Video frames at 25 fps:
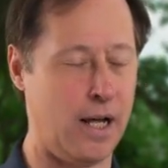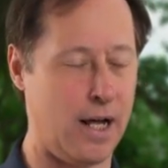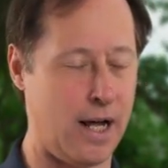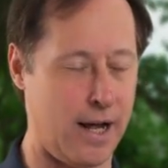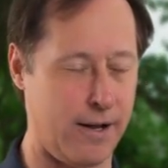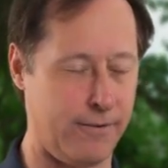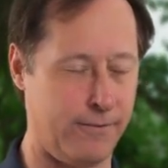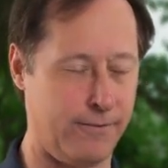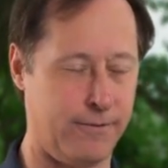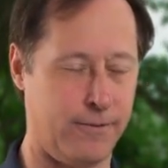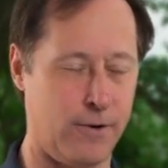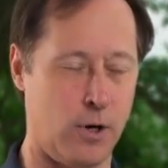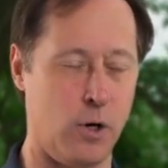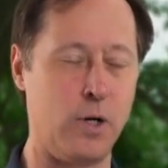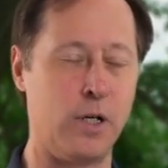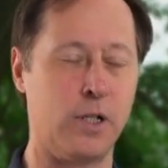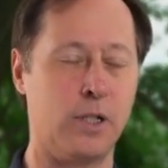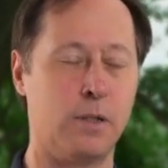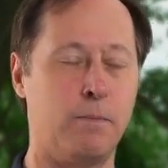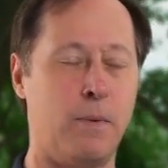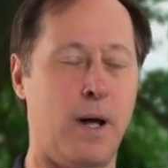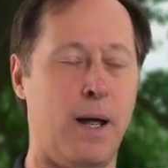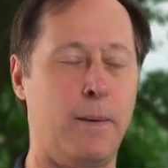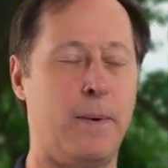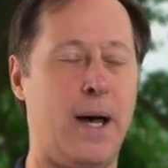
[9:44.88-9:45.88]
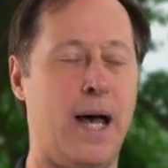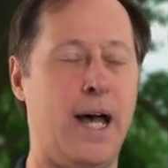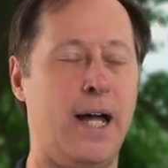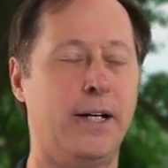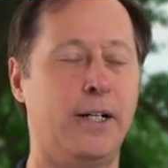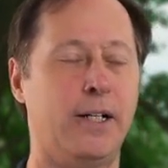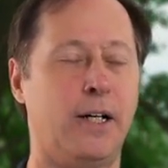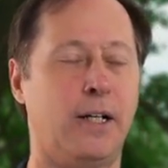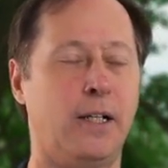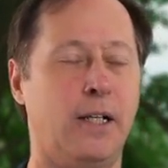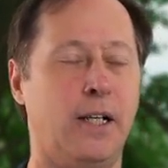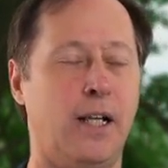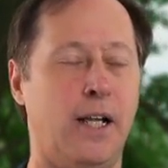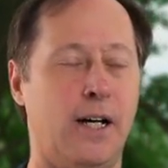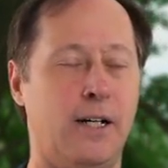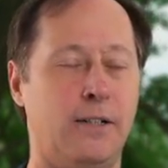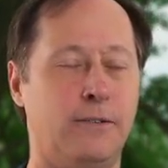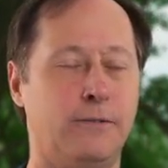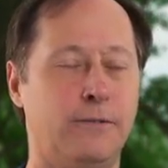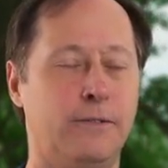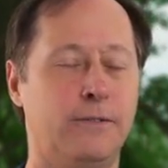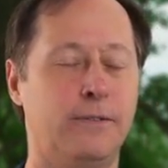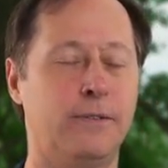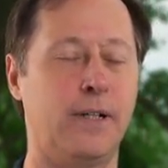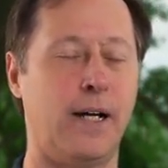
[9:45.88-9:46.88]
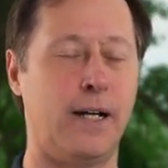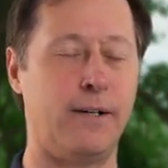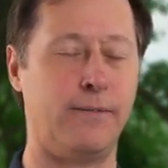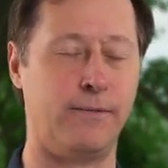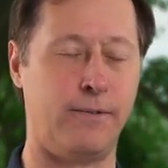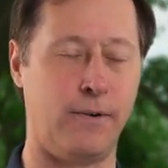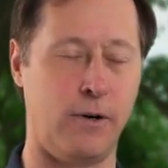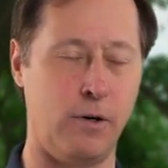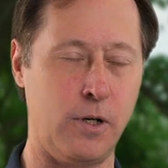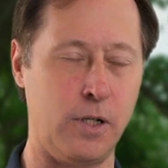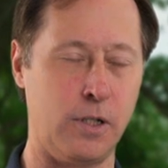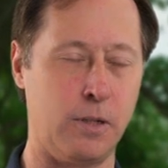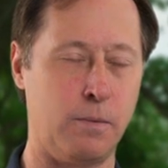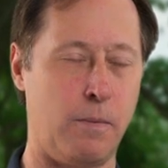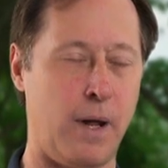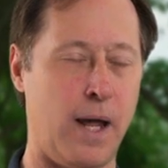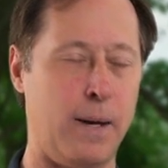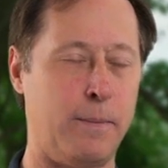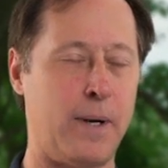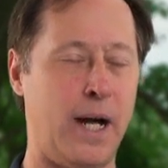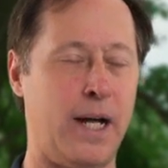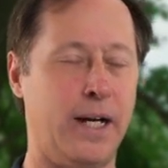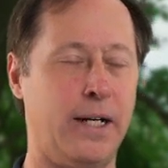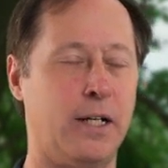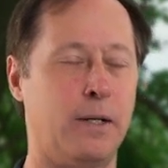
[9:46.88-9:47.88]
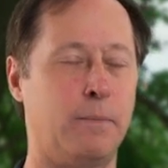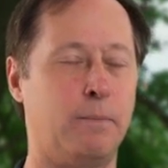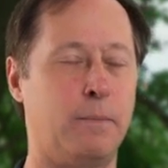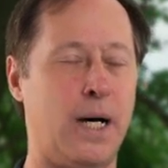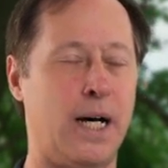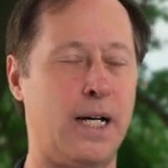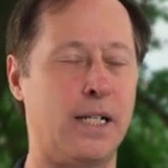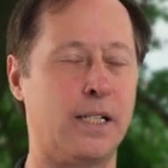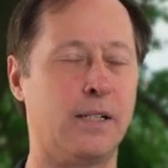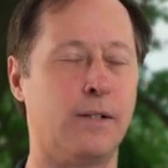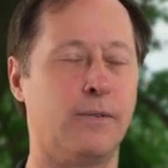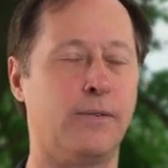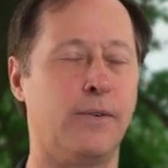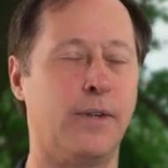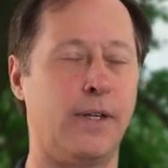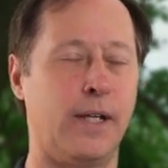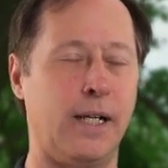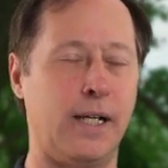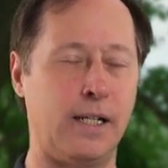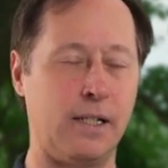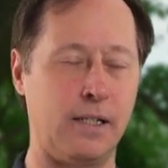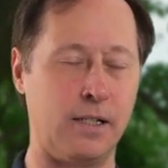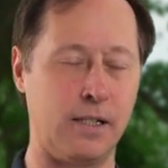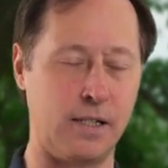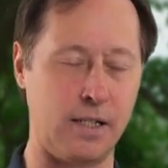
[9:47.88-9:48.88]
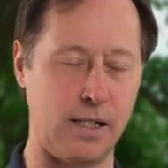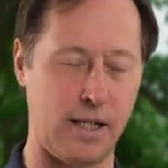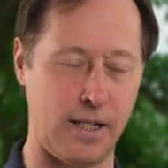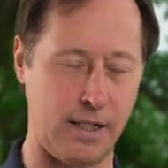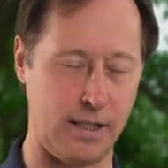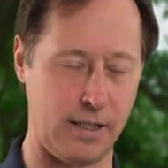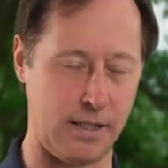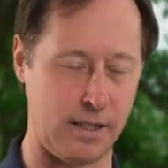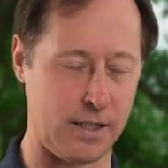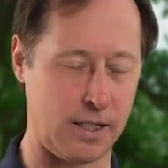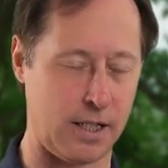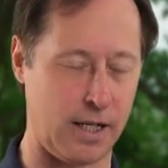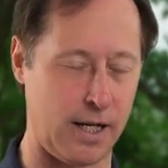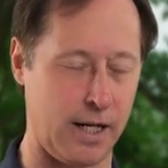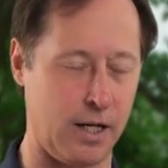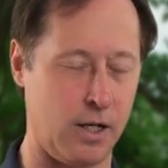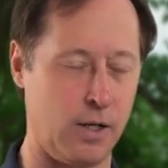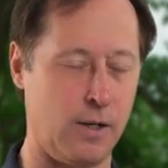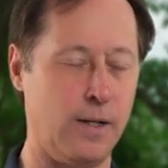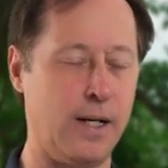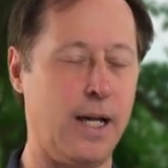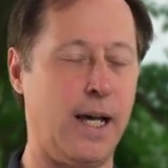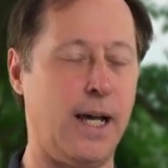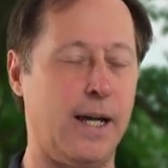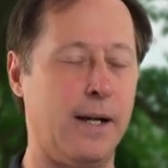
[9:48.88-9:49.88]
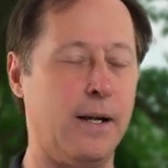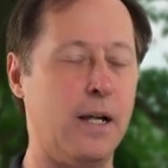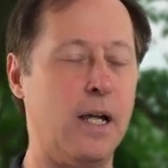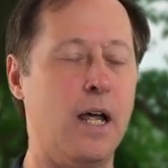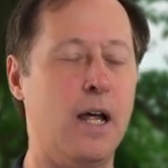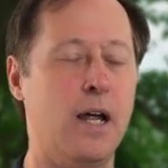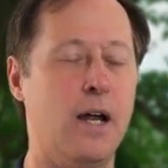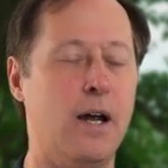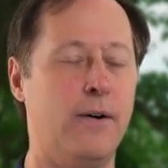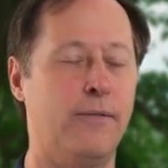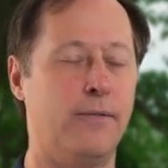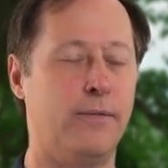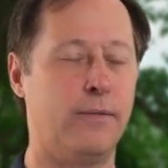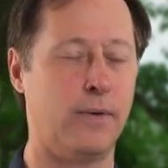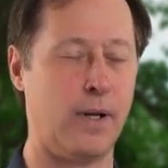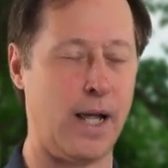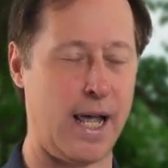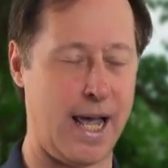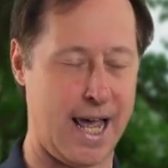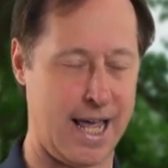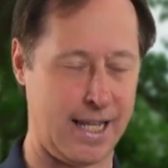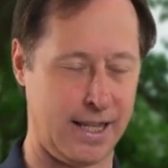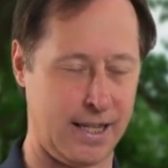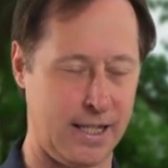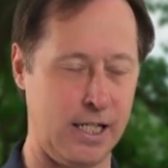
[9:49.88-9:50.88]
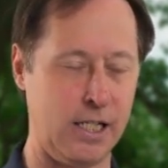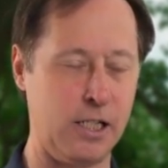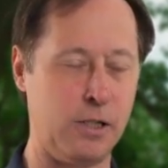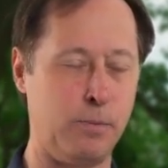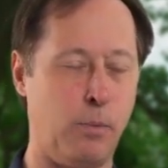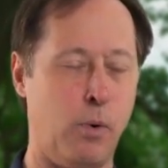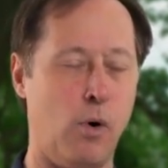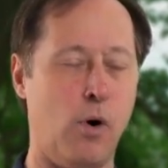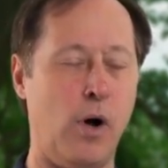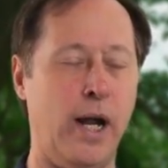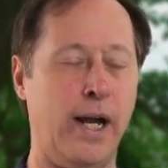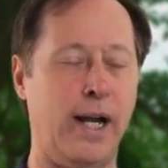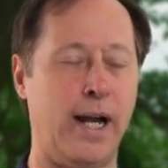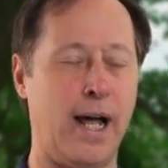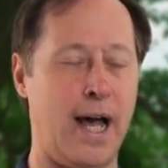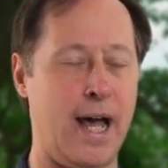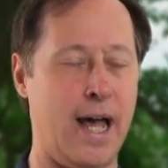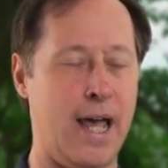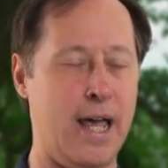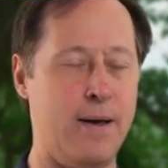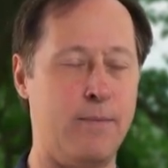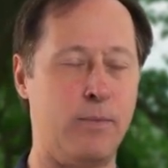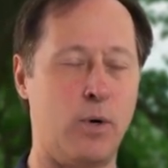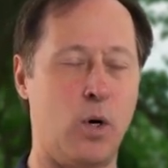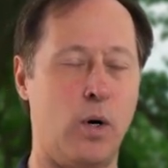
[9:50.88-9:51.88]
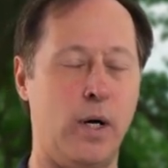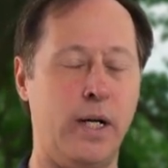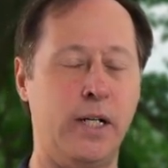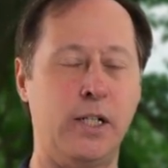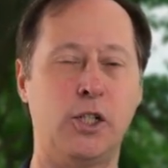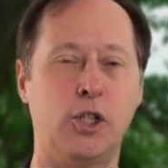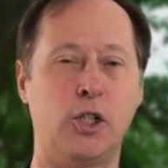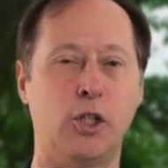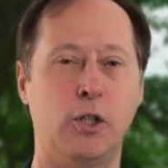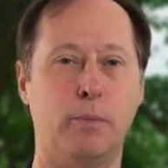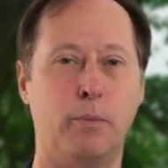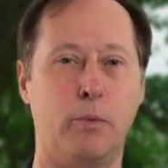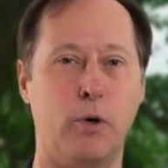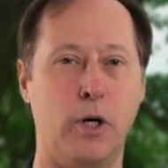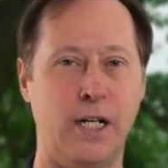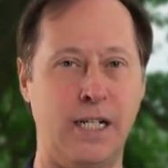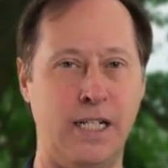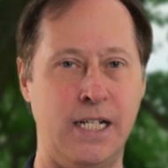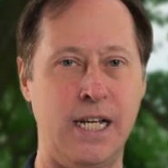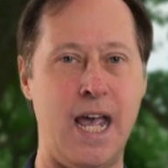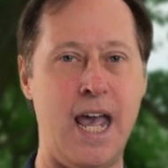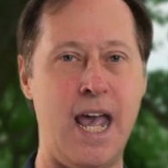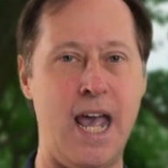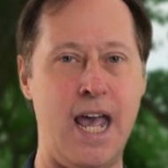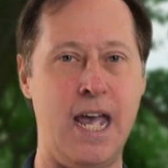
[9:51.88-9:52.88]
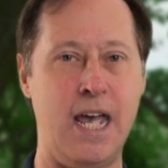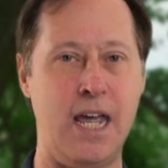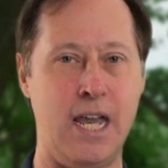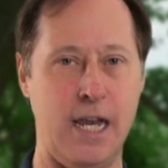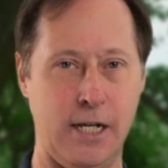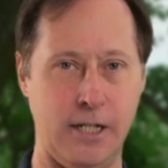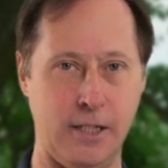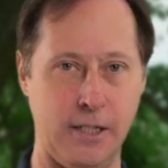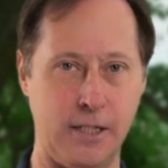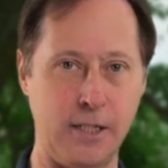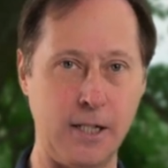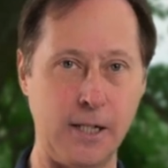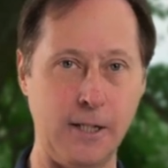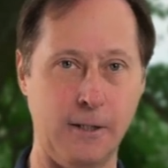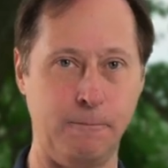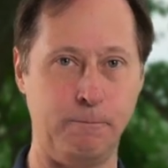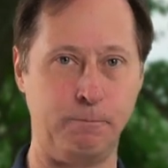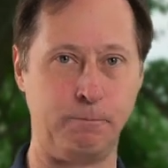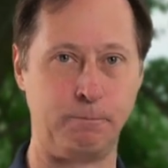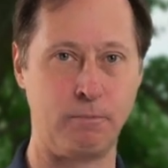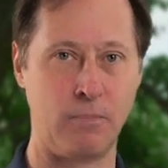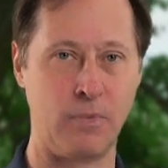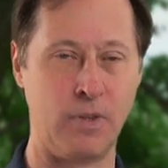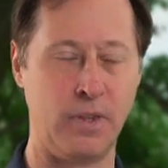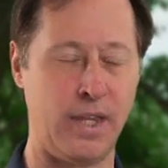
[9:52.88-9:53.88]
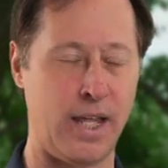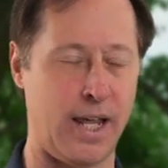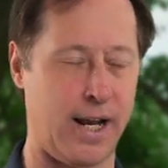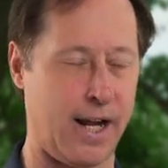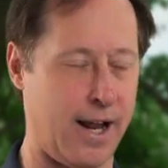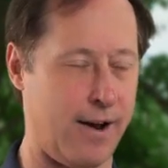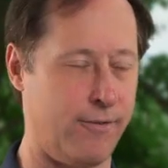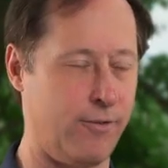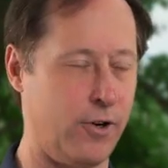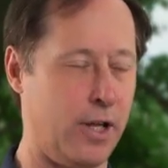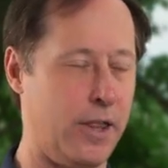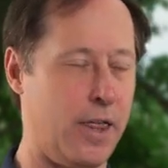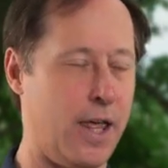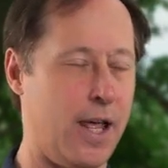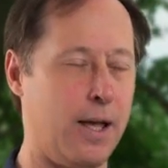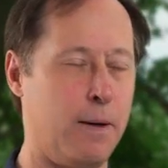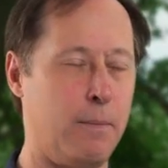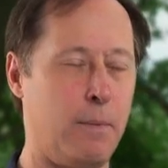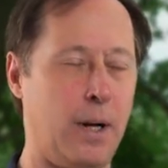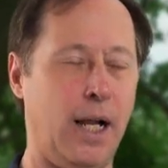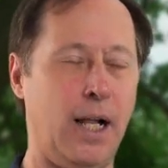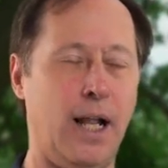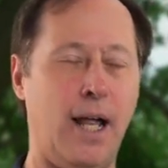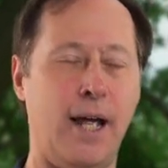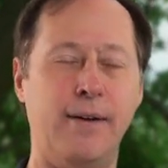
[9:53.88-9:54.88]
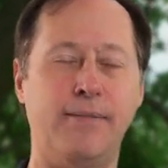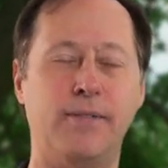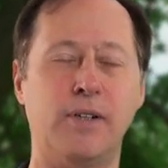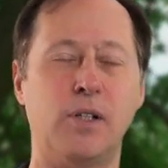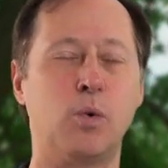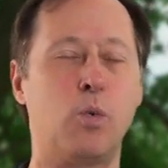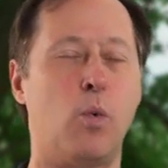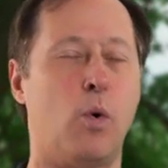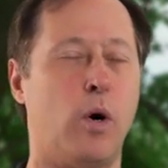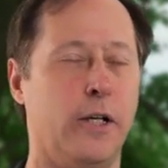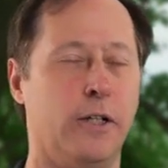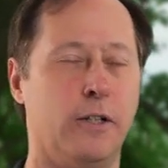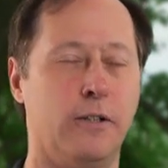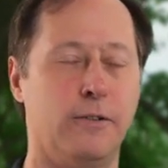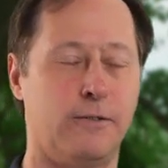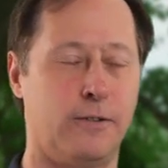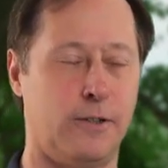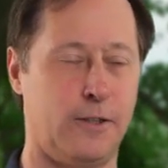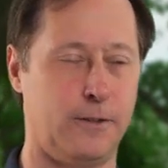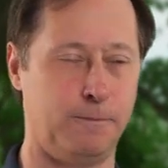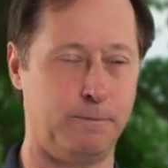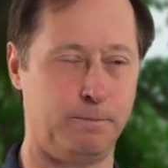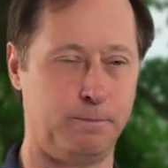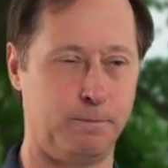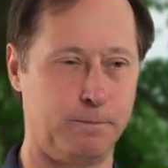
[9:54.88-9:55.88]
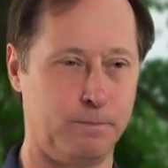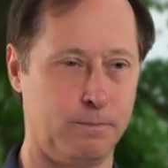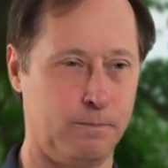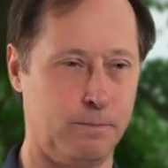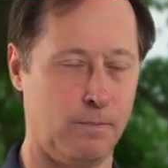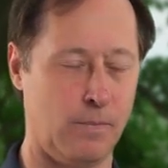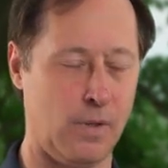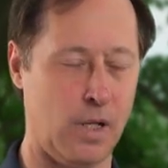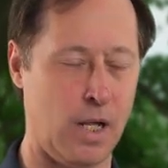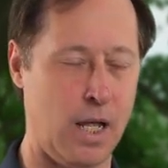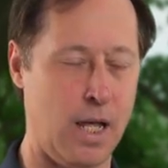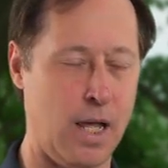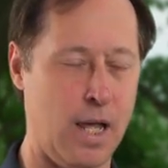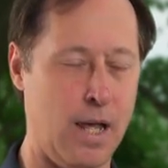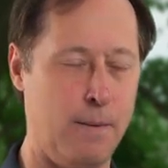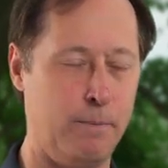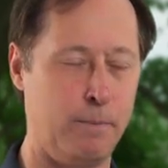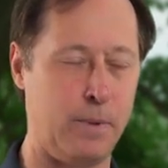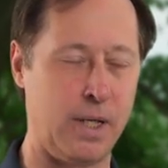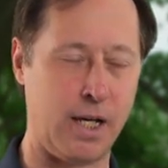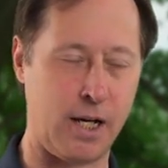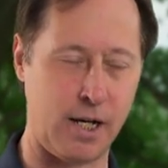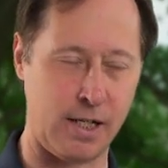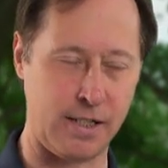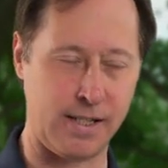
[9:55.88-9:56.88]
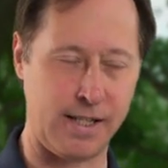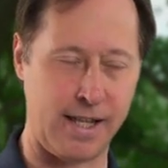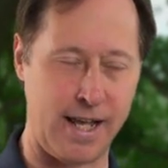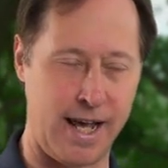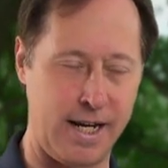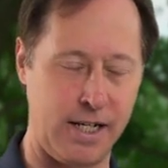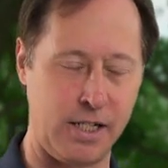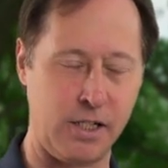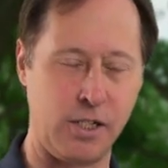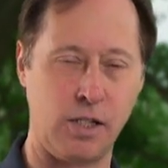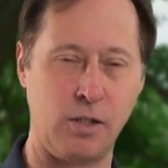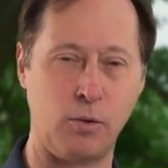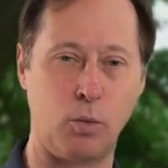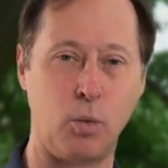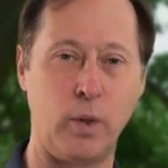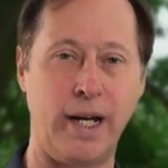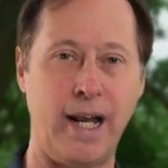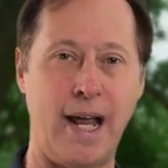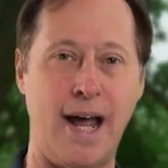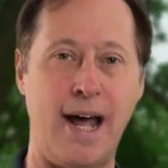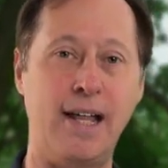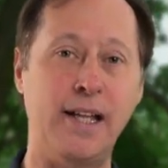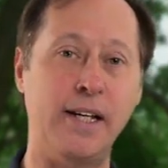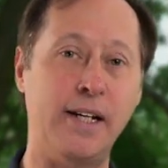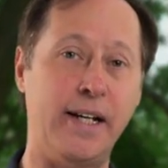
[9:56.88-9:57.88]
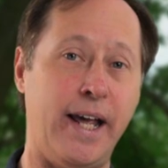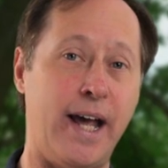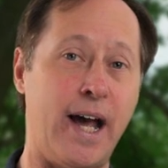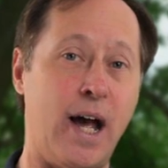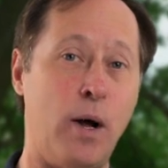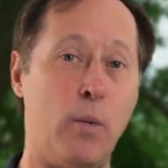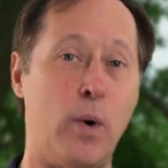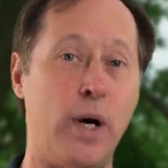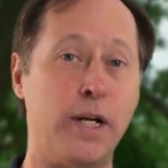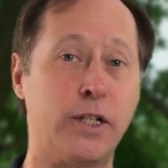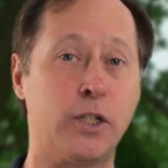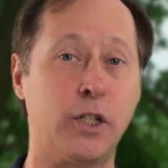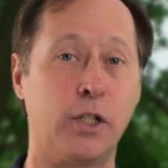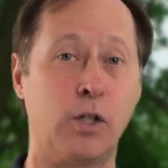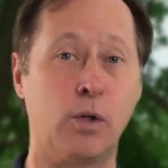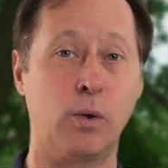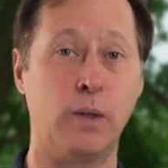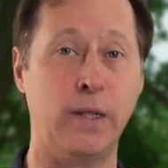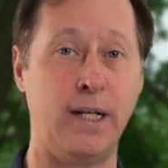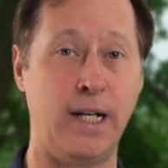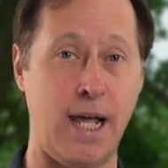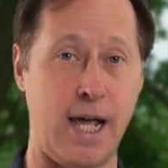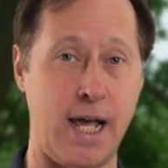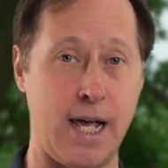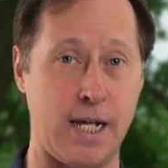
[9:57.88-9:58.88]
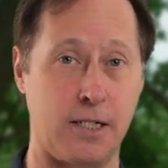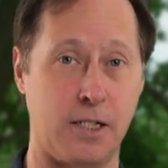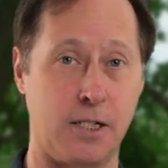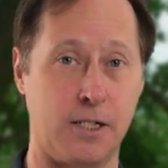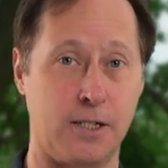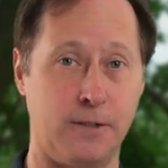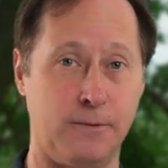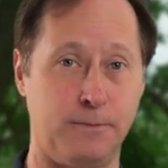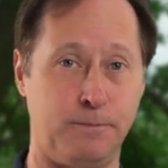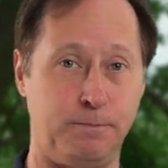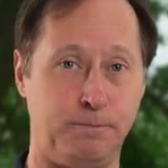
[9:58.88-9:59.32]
I focused my mind on love. I focused my mind on positive things. And it's like, okay, at this point, I am going to pretend that everything in my life is wonderful because that is the reality I want to create.